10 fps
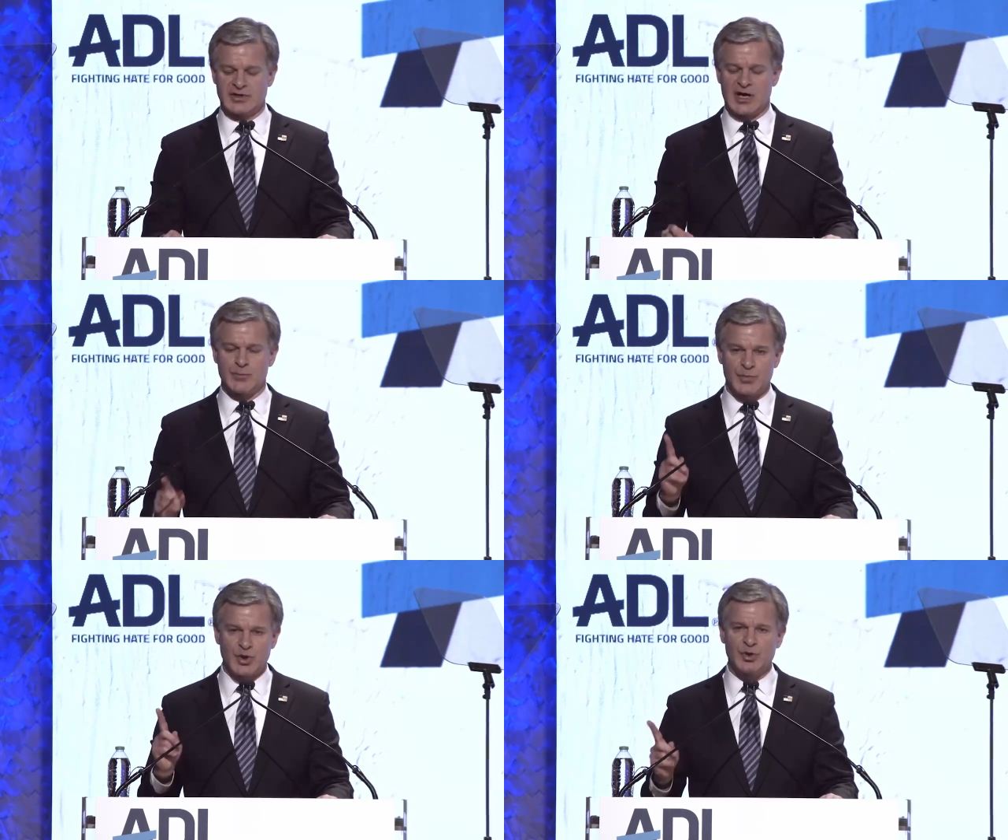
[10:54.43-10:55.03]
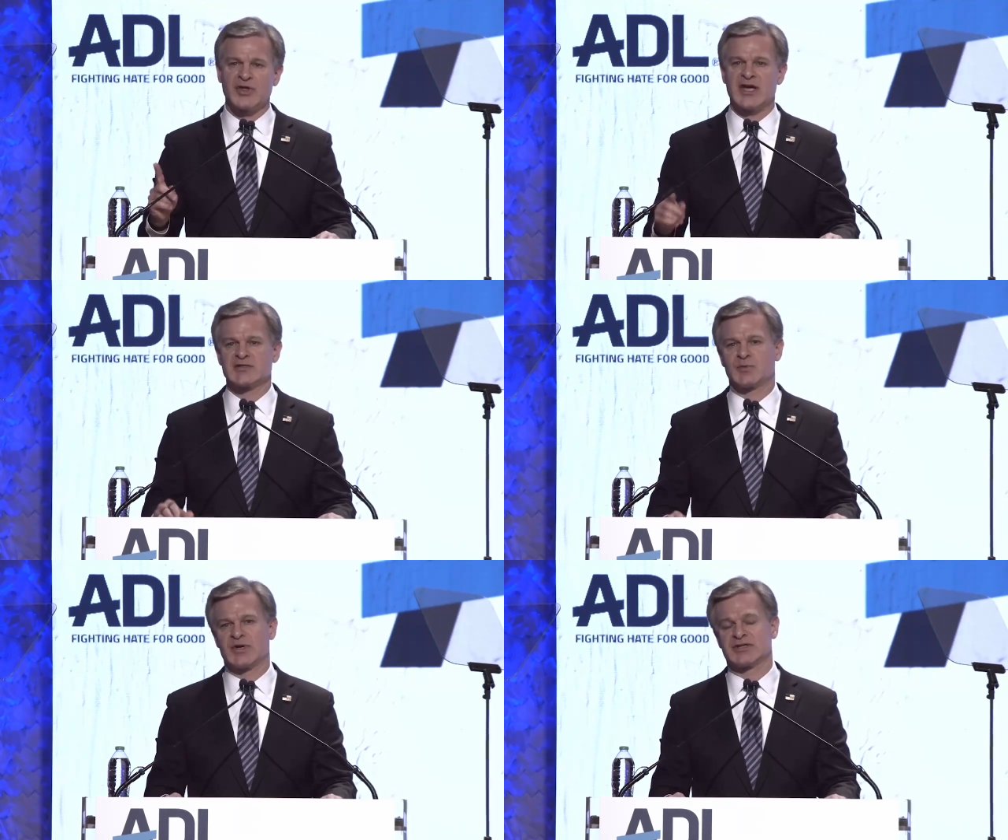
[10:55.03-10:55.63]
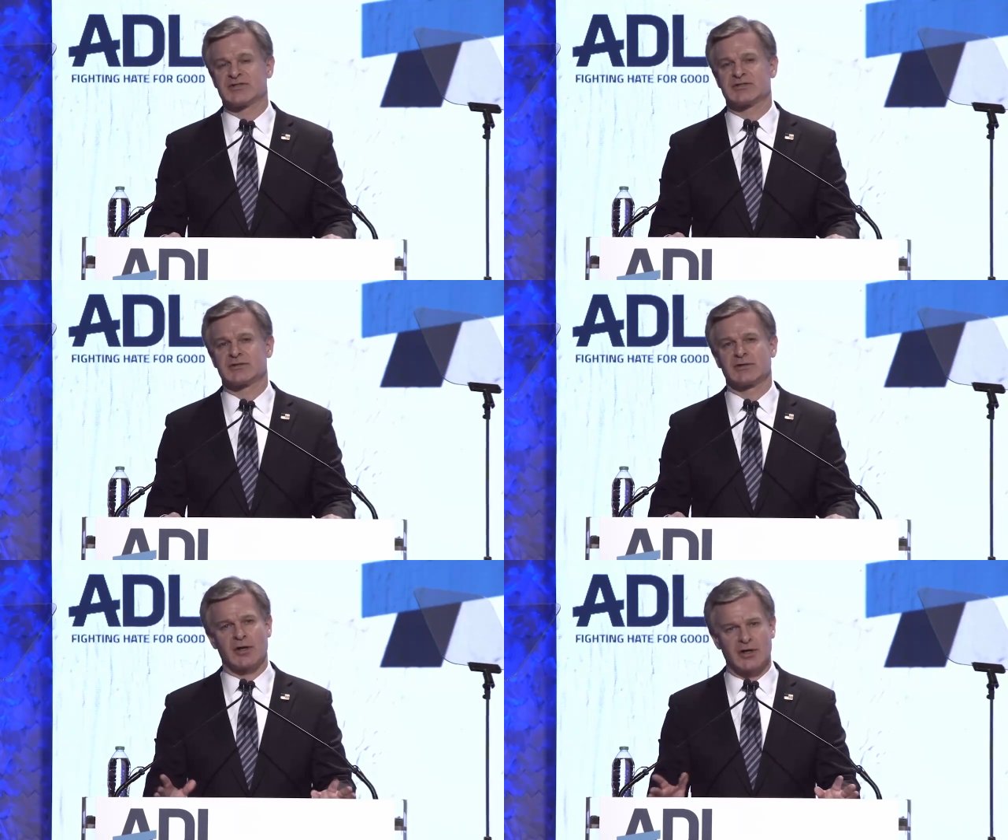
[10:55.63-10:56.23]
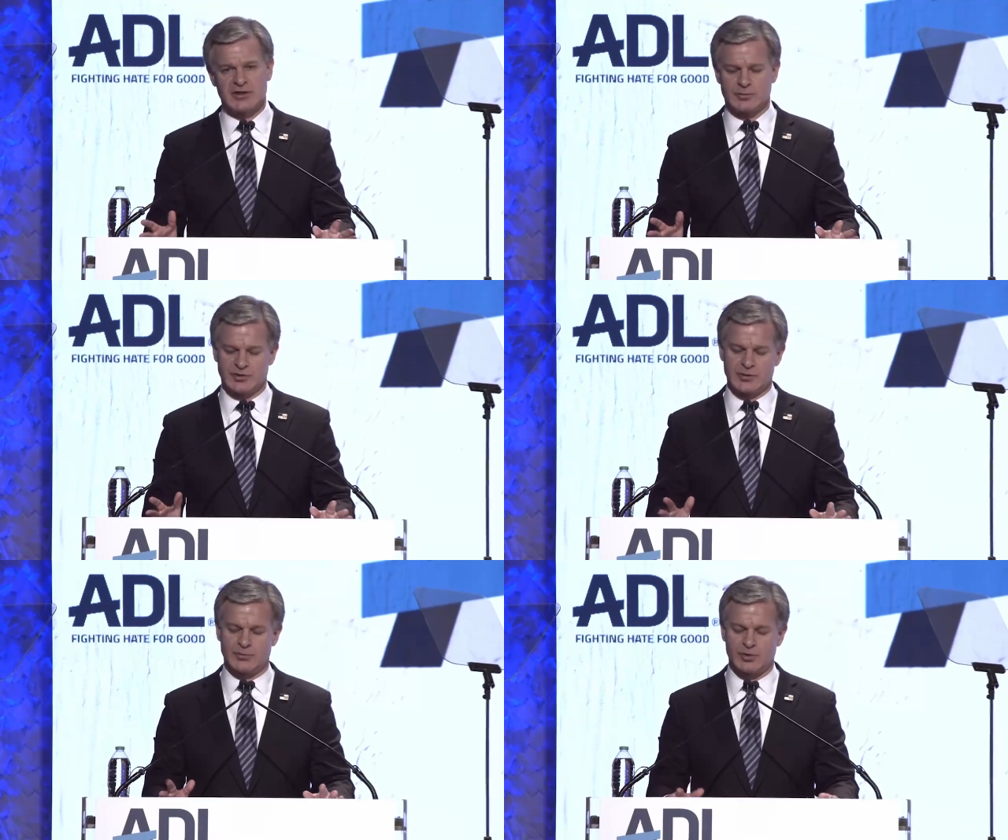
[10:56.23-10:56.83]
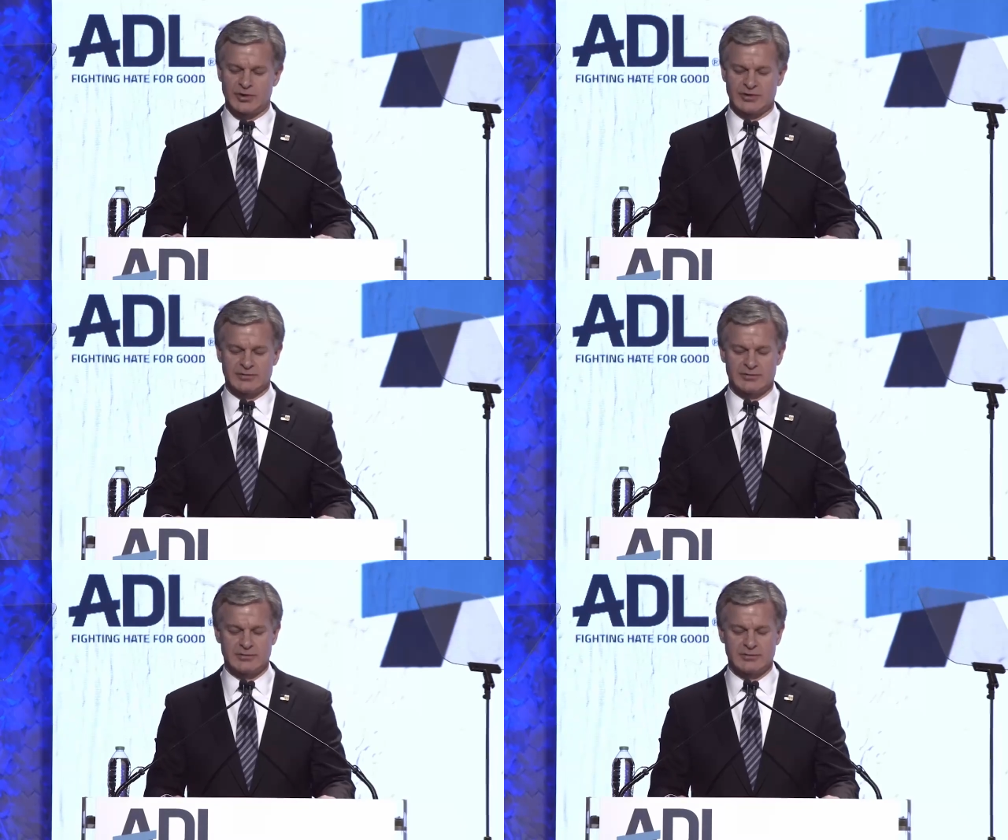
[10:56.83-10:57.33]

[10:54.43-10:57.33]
And both aspects are equally important.